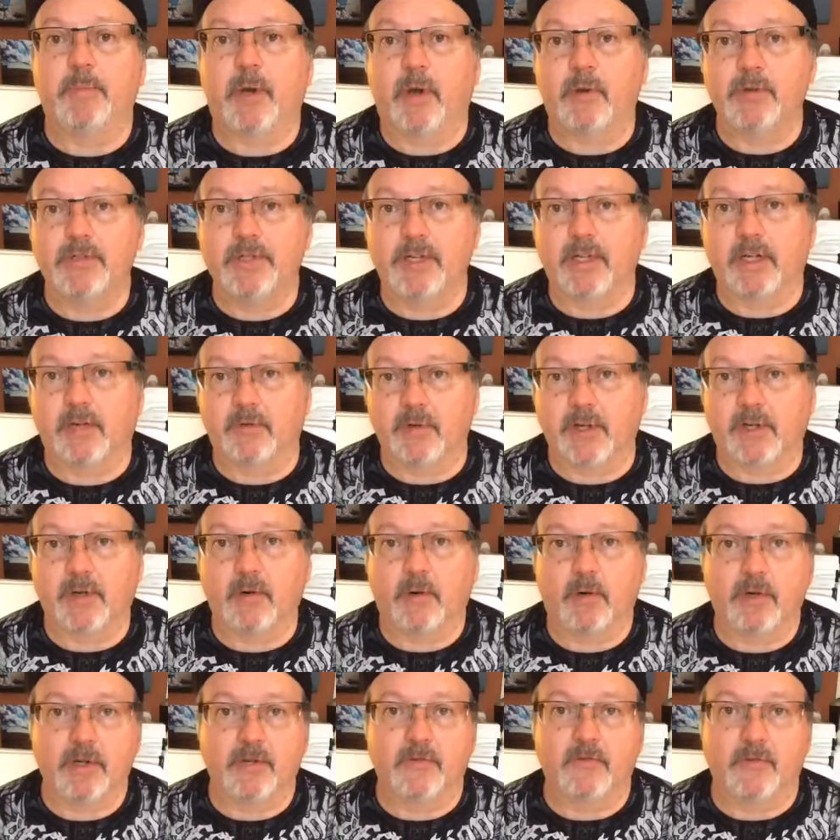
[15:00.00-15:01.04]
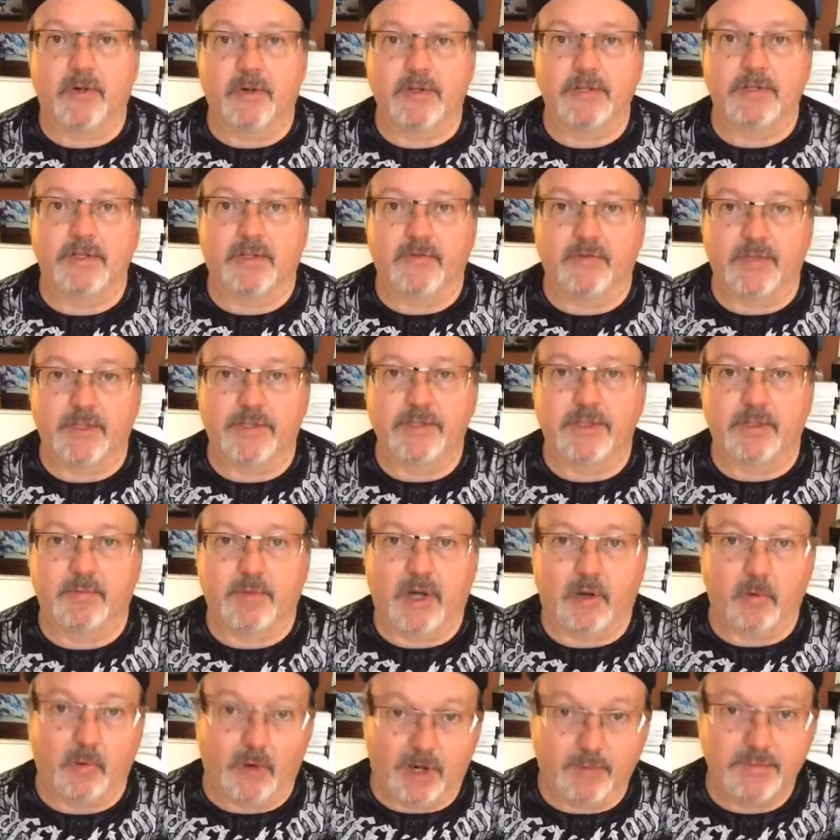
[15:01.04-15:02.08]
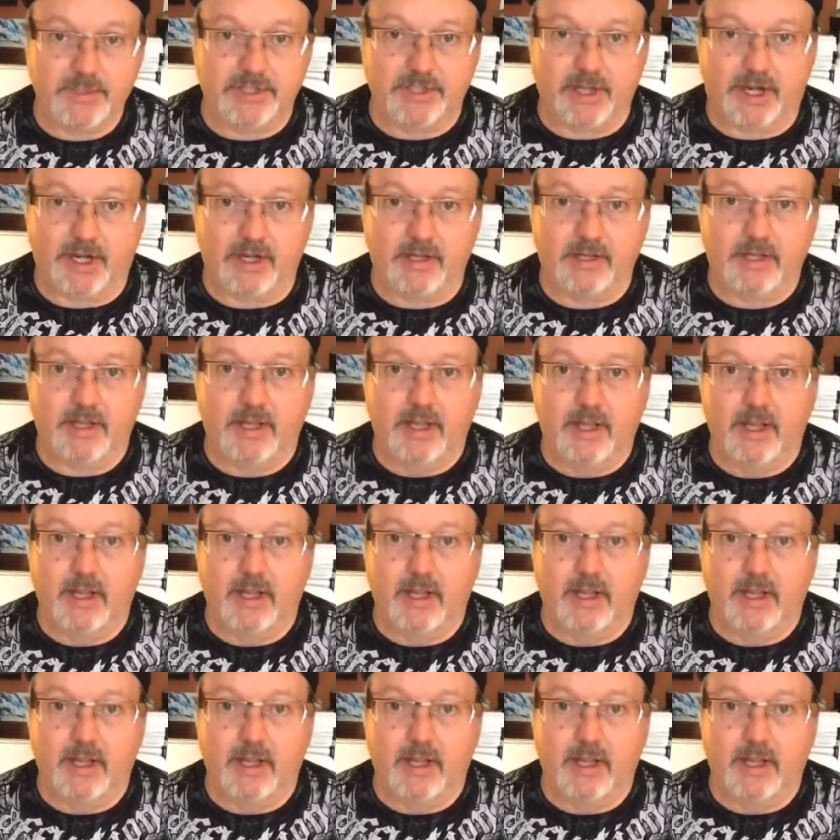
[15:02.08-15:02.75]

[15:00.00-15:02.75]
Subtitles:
posting a recorded version of this to my website.